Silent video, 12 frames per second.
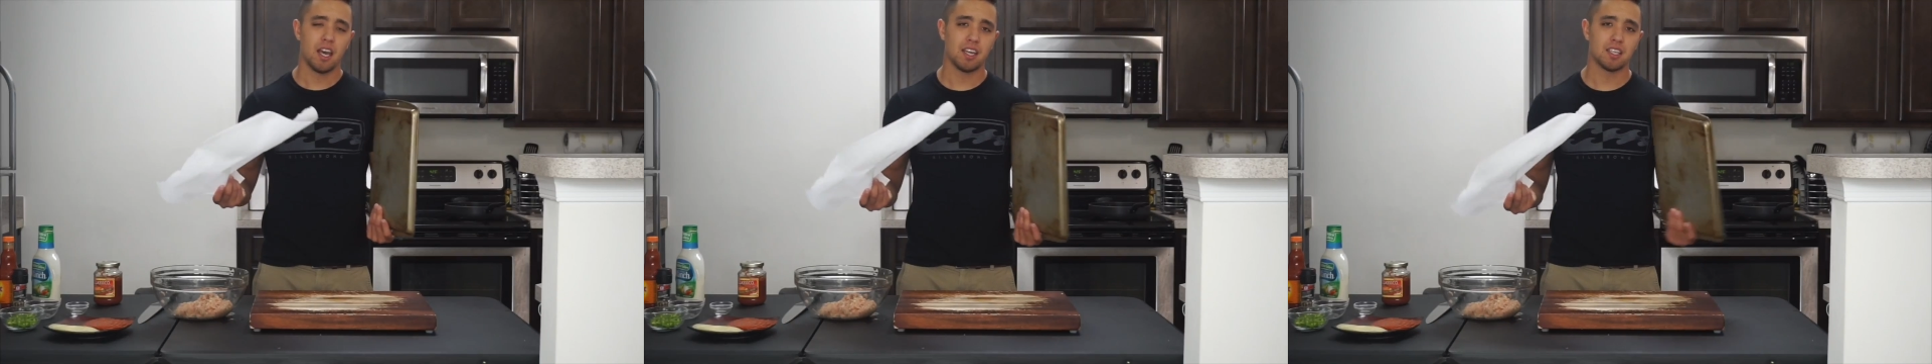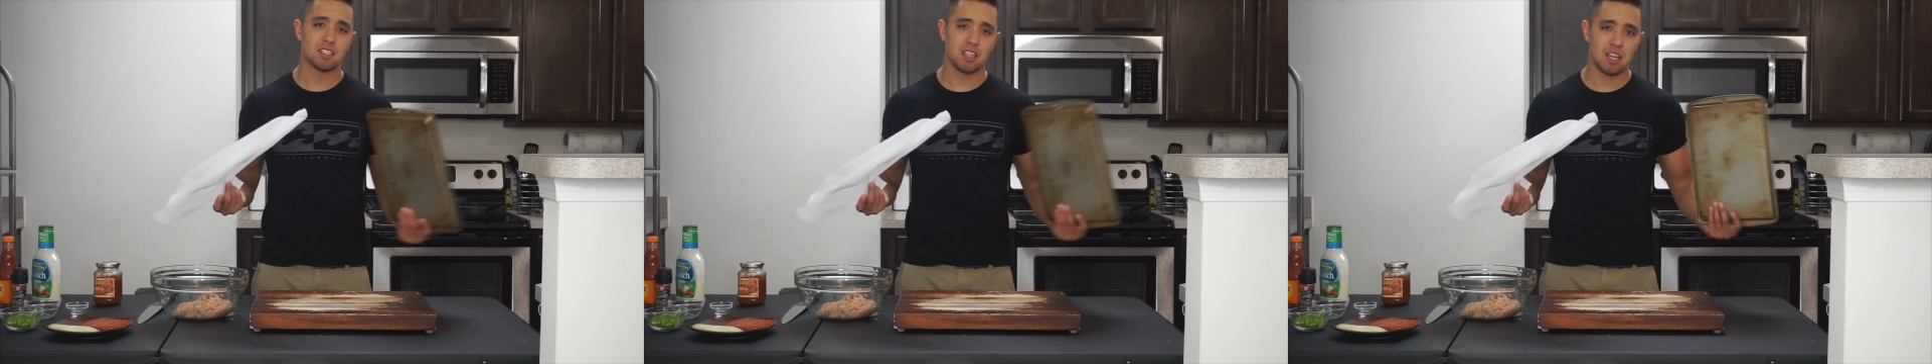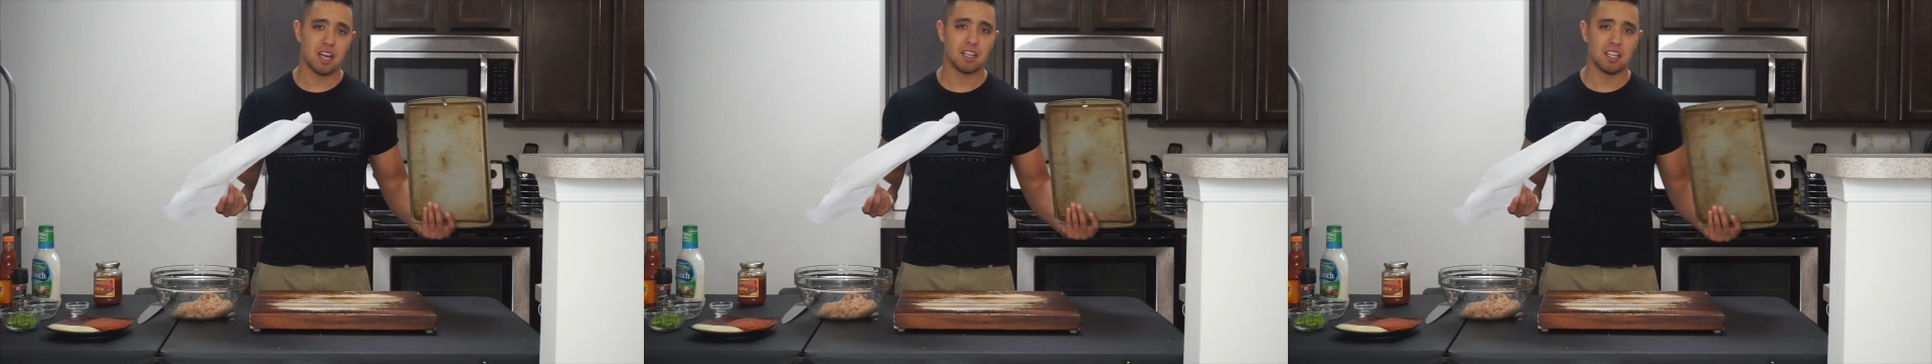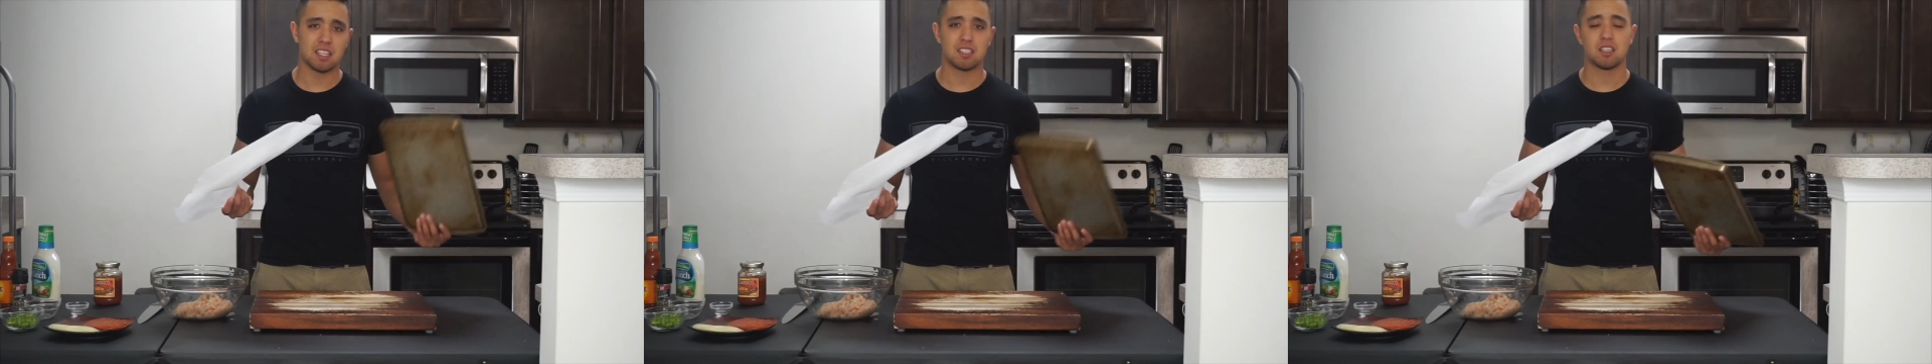and it's a
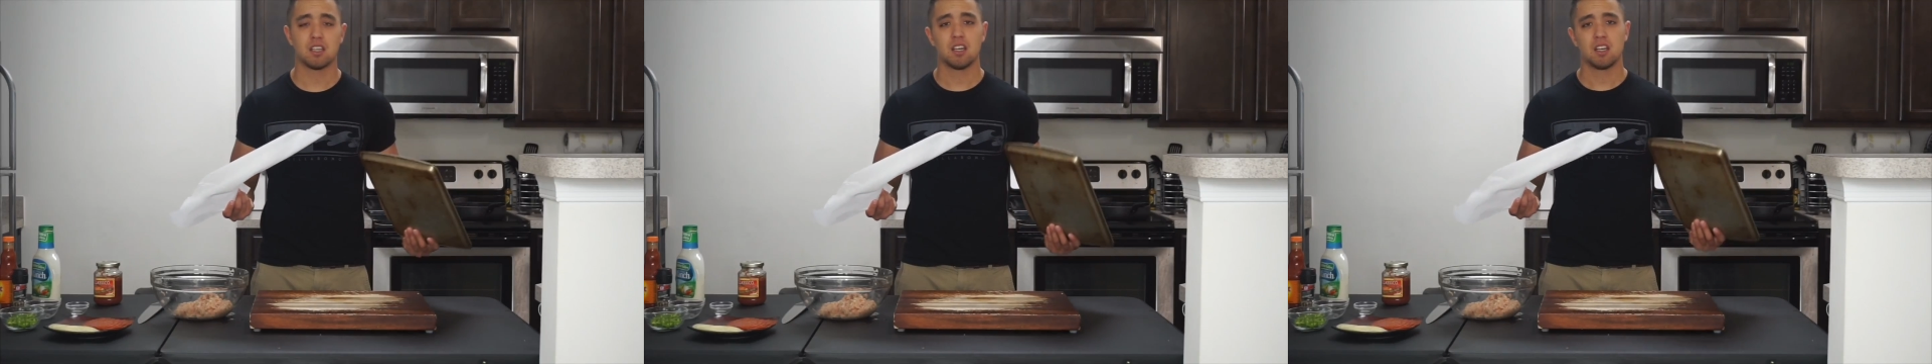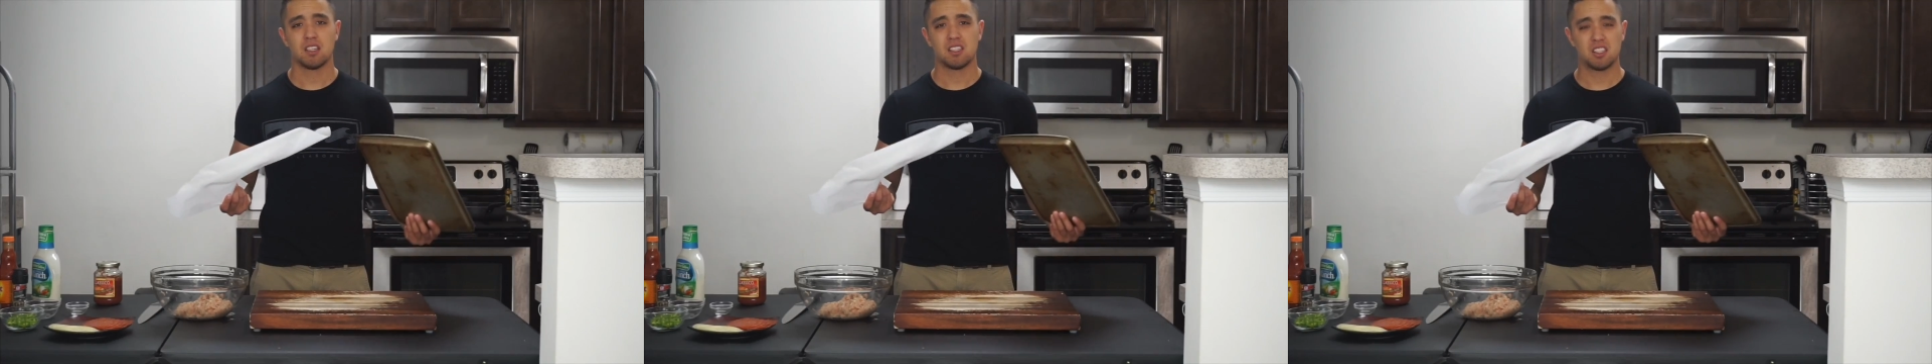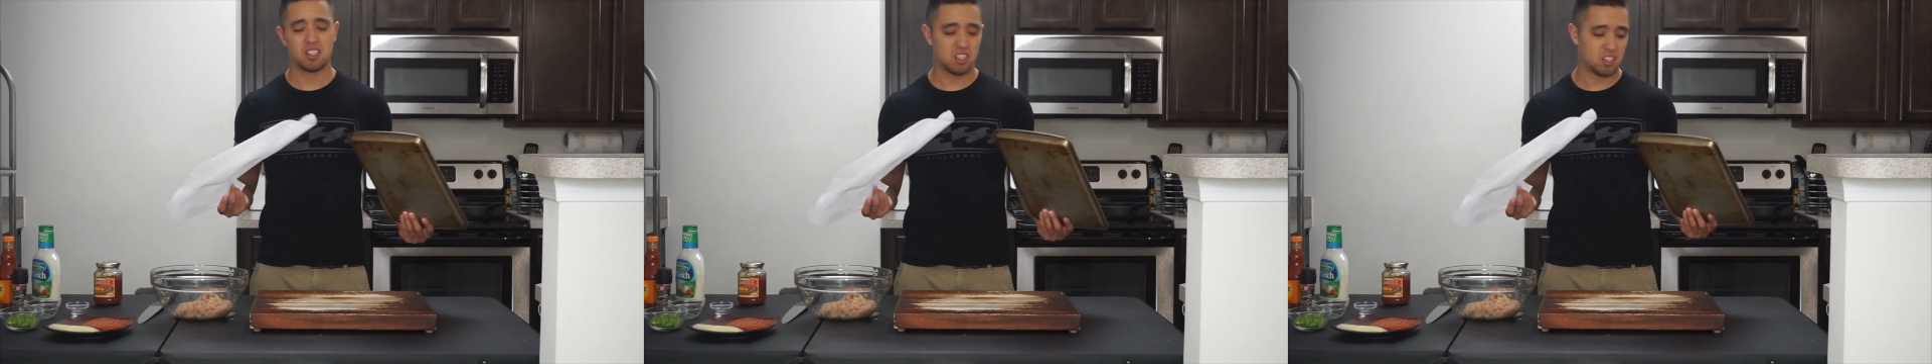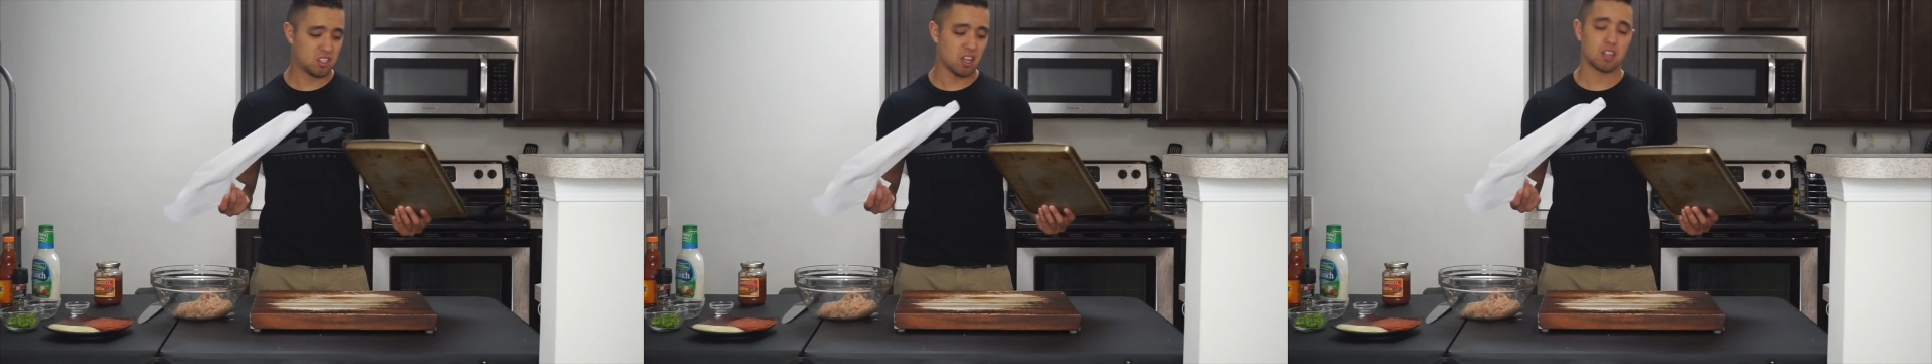lot less
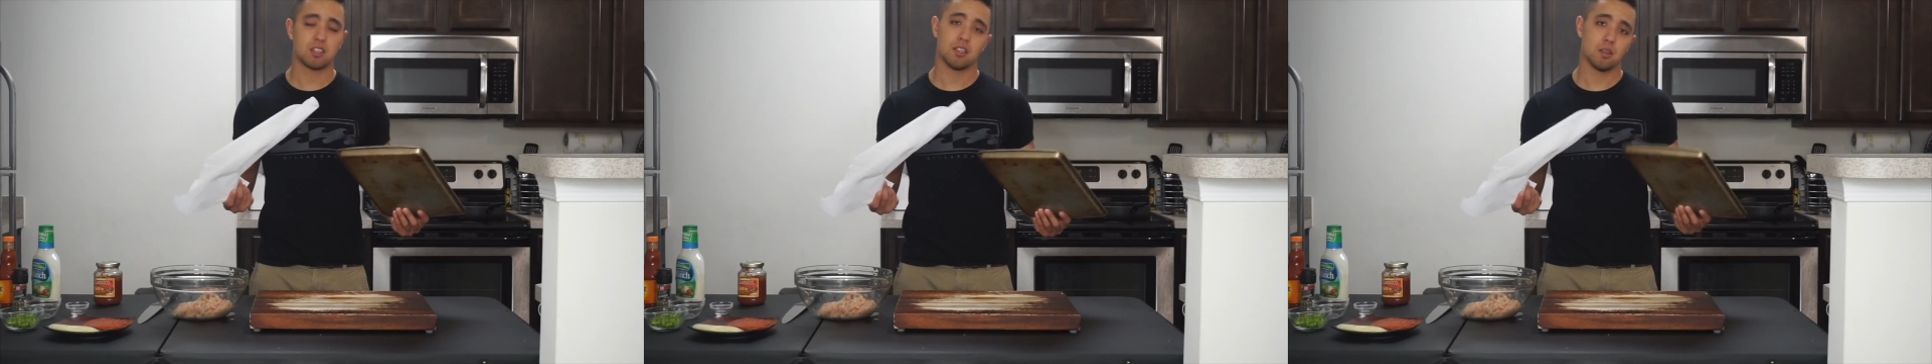stuck